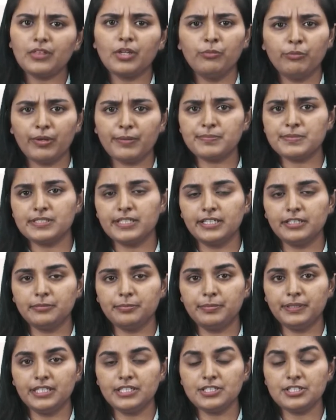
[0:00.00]
website
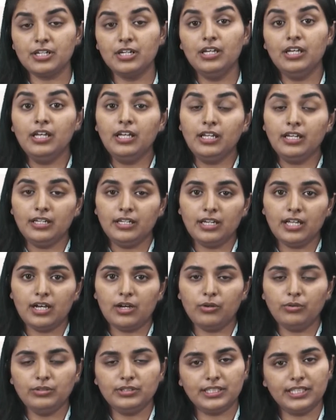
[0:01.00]
page.
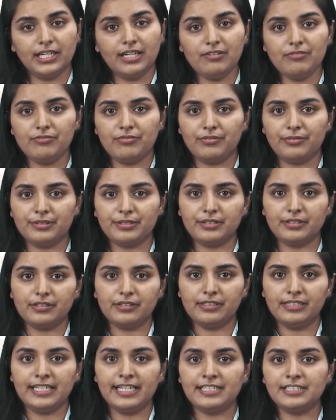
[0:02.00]
Now they have
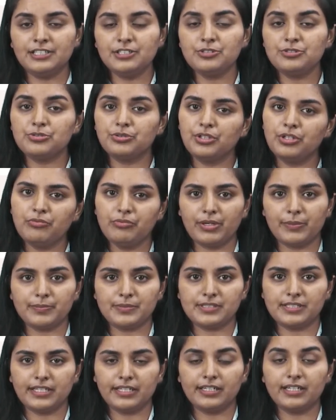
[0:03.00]
landed to your
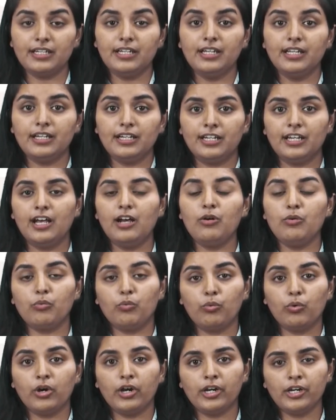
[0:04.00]
website. Now
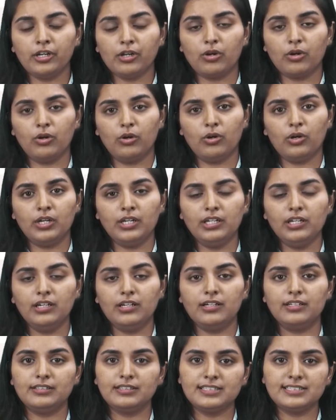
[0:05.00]
work on
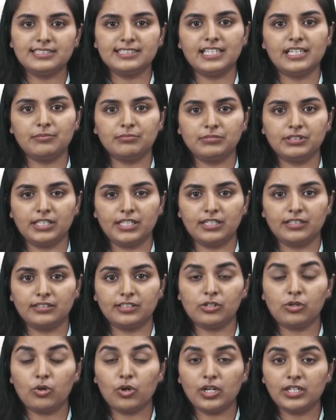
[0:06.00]
the same thing,
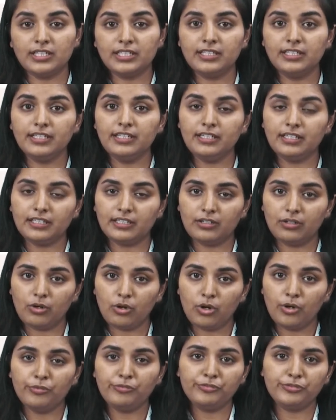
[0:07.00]
the content
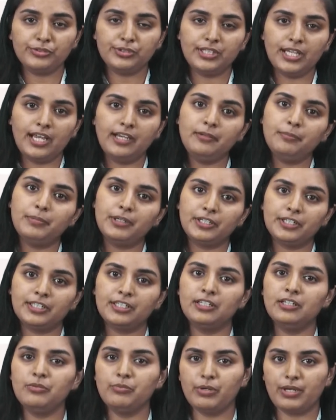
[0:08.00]
of that
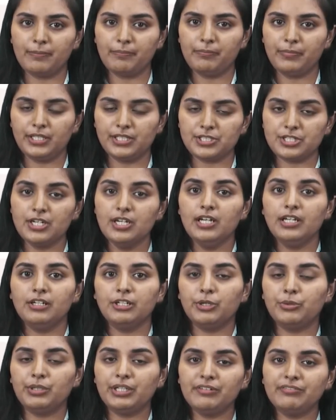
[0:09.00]
particular web page.
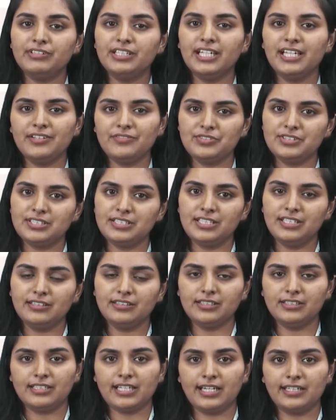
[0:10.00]
Now, if they have seen
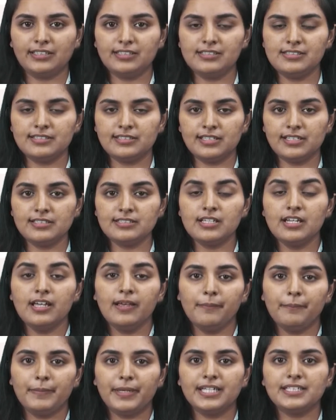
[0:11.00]
the title says
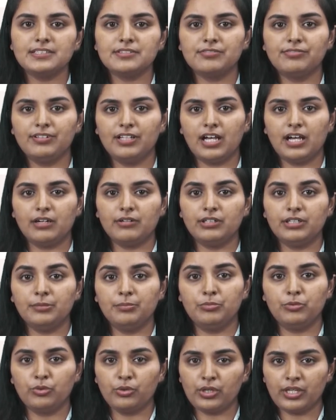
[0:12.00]
best flower
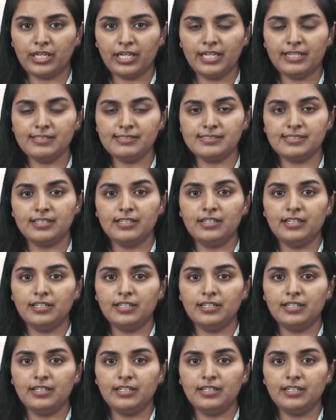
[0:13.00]
bouquets,